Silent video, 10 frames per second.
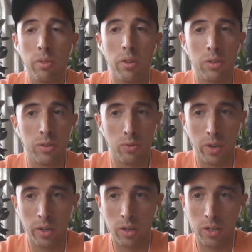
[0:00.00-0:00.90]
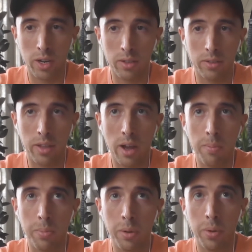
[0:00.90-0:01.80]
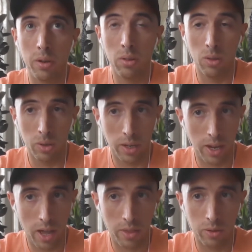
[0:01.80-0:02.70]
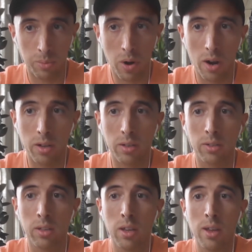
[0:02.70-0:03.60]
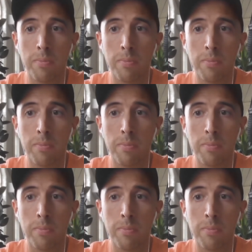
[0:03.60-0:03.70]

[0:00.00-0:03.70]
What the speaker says: there's a really good chance that people are looking at those products